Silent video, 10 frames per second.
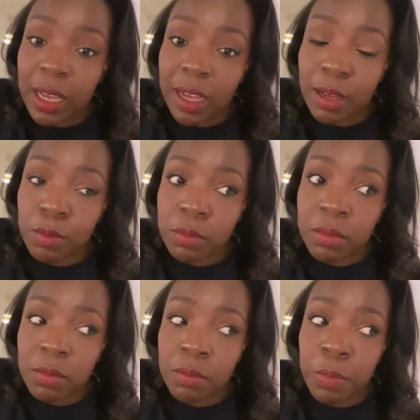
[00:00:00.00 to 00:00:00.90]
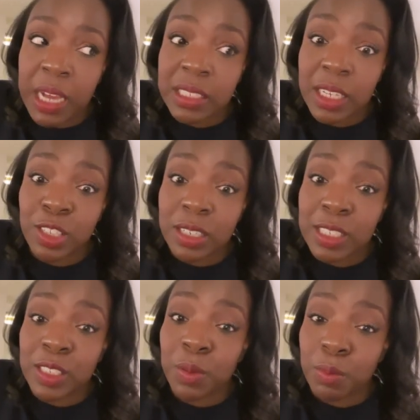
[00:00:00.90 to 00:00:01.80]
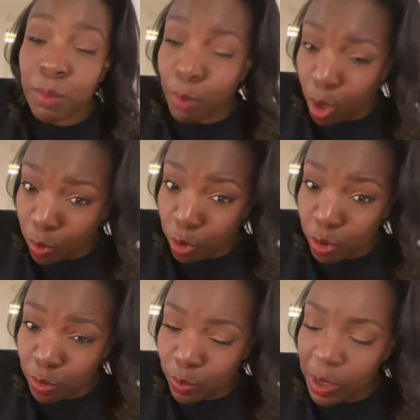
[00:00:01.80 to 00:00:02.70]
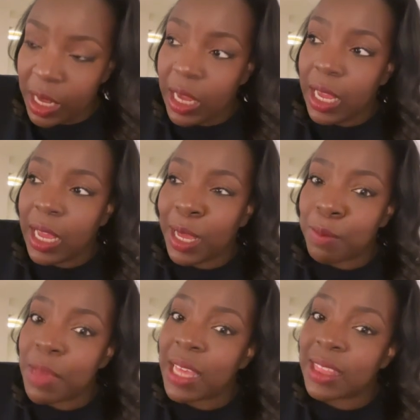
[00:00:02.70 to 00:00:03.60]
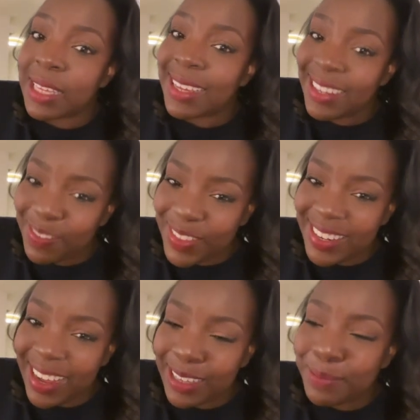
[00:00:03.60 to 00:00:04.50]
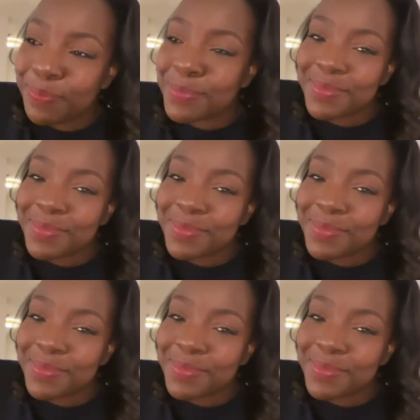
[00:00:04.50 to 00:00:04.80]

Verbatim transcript: Um, my session is tomorrow um, at the end of the day.